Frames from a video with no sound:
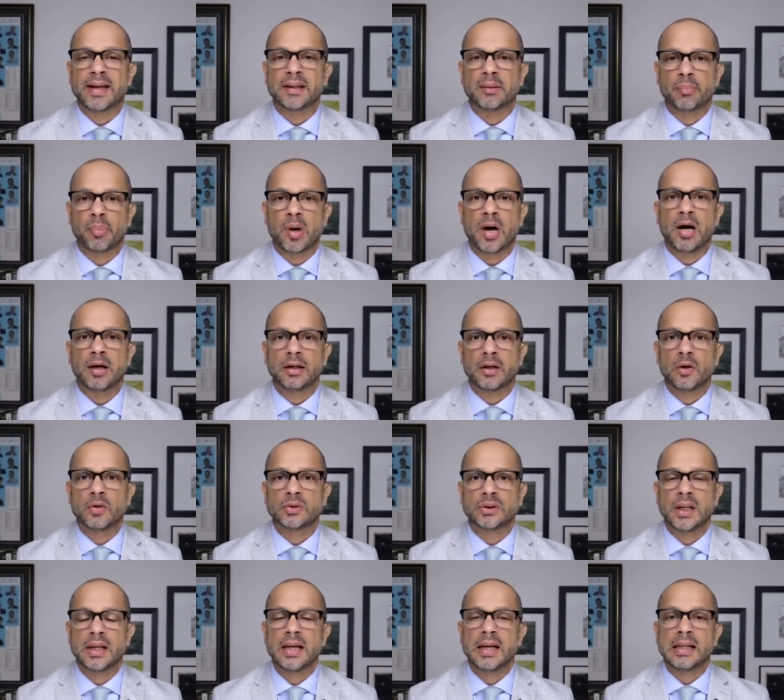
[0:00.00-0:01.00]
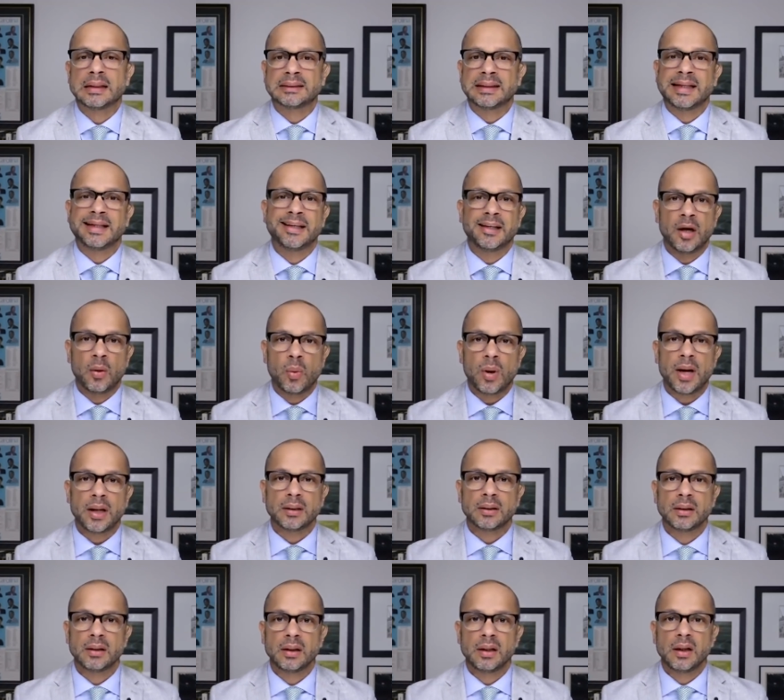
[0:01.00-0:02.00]
I've had the Broncos saying, you know
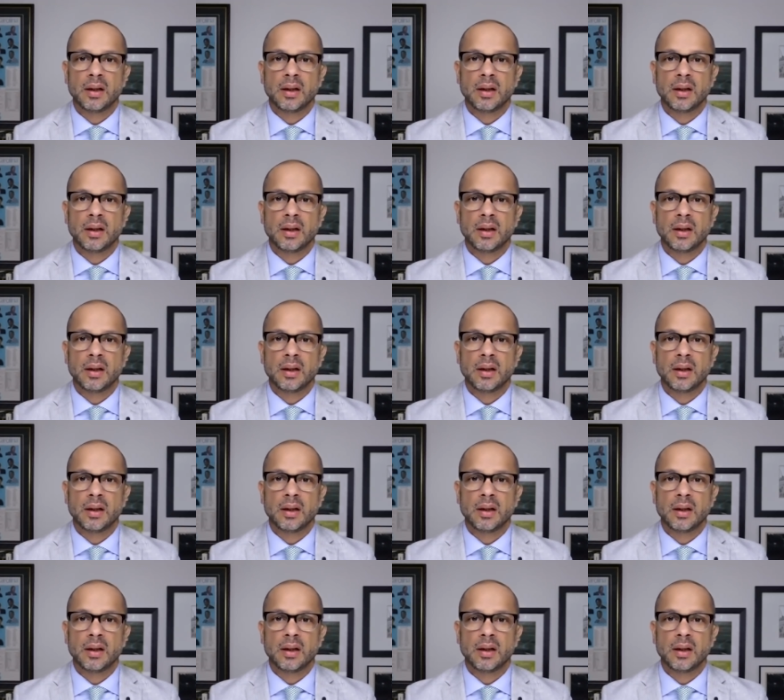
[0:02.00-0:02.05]
what?